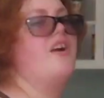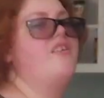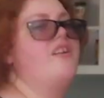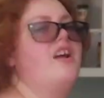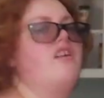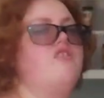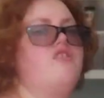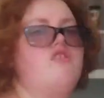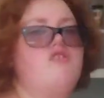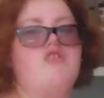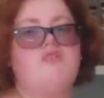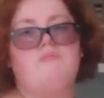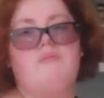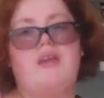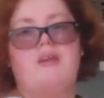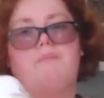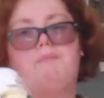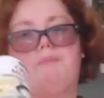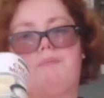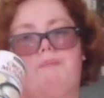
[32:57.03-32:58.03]
found out you can
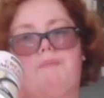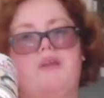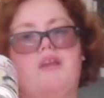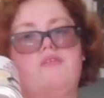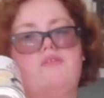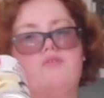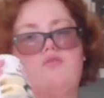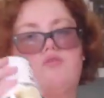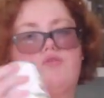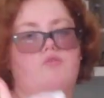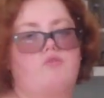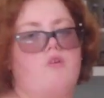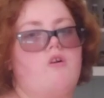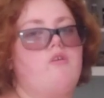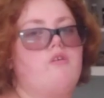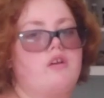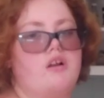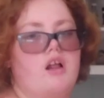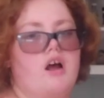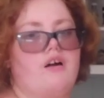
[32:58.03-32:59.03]
make beef
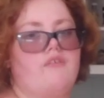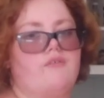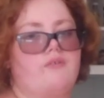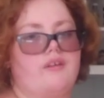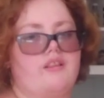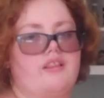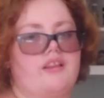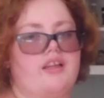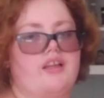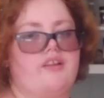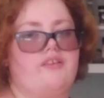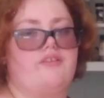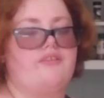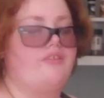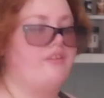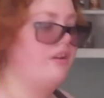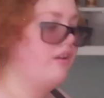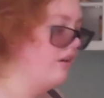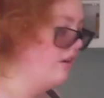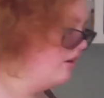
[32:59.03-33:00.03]
stroganoff with
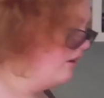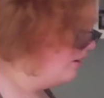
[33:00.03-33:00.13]
this.